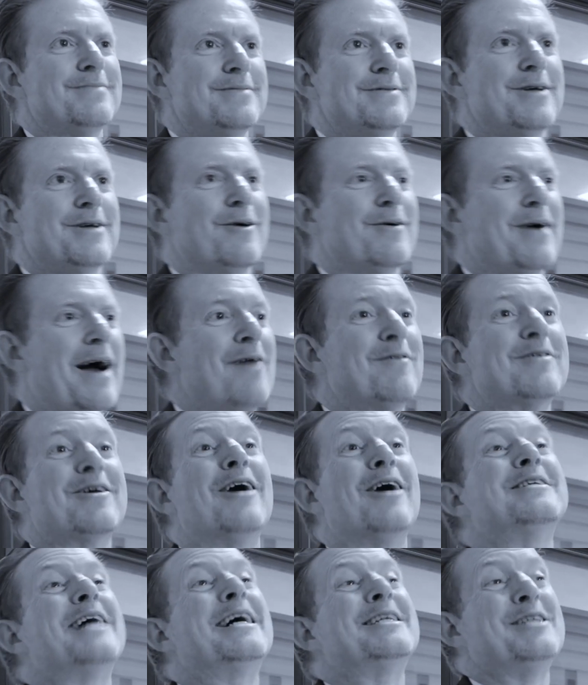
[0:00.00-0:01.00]
So I haven't
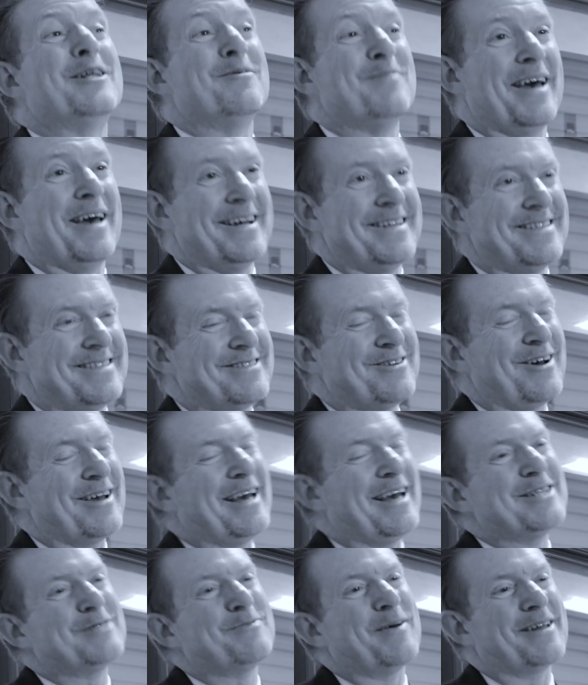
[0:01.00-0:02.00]
contacted him yet, so okay. I
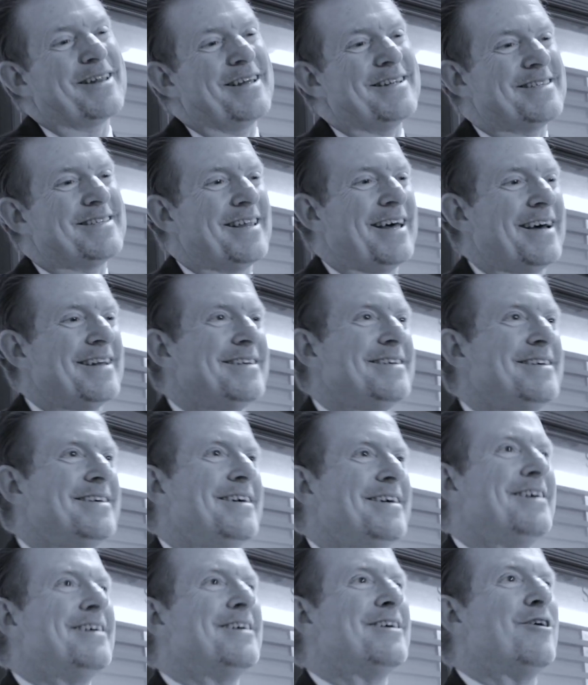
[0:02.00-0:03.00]
can't spend time with
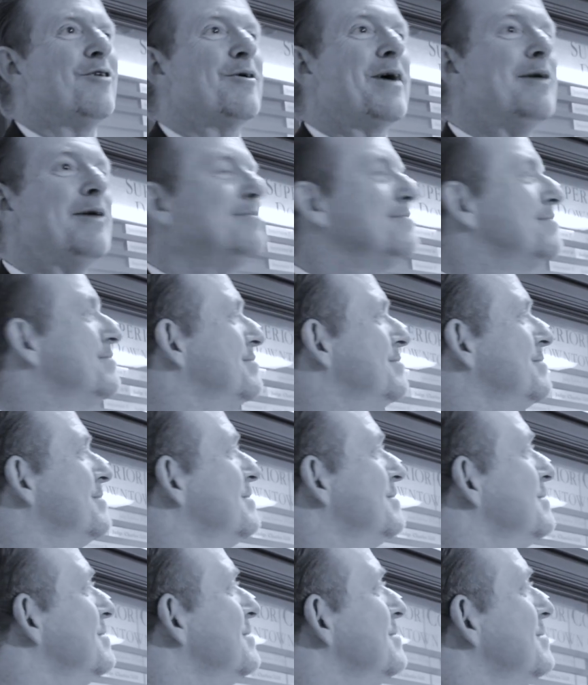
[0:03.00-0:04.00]
him. Okay.